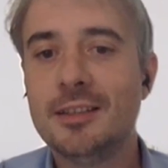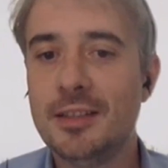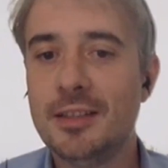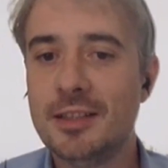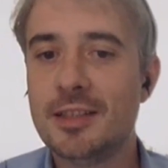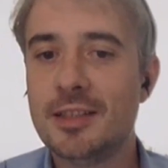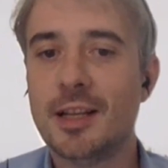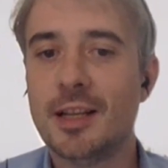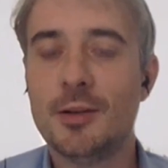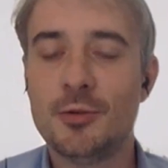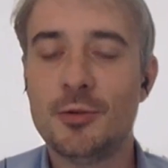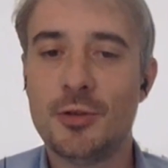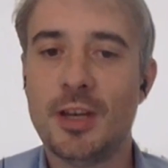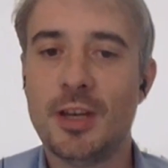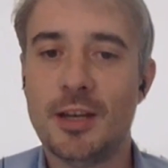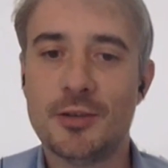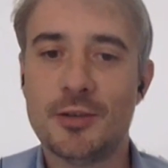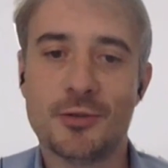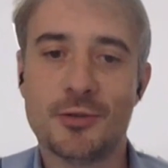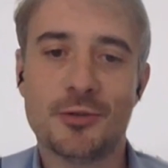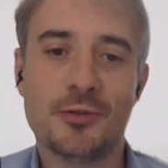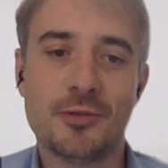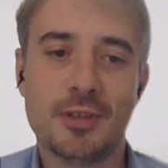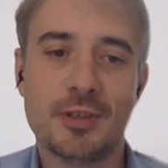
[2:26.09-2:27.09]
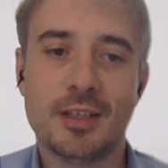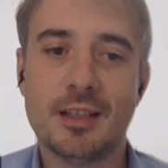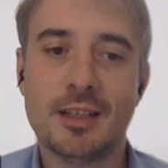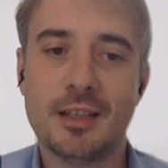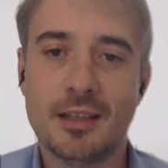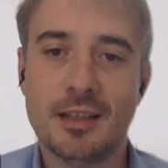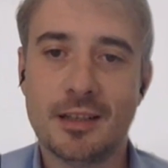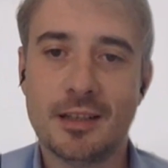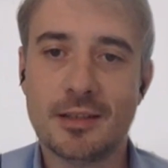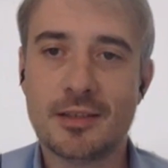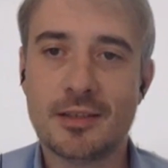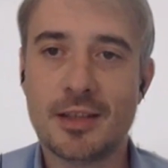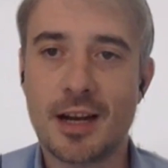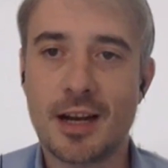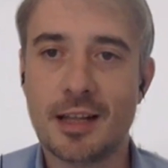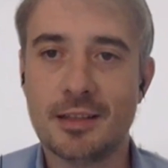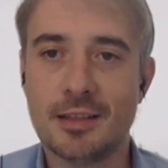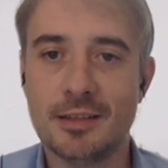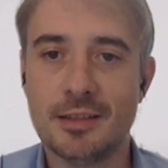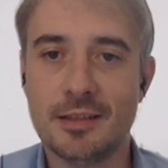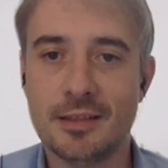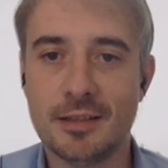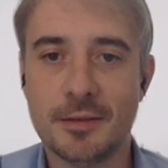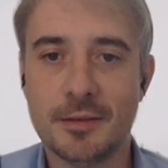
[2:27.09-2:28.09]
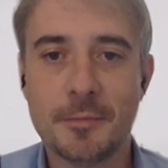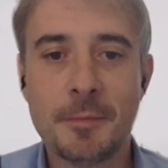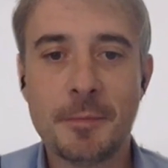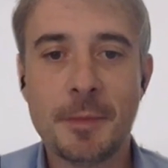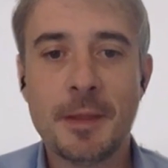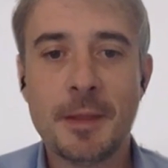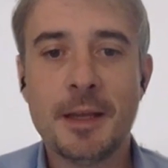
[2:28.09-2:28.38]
digital education strategy.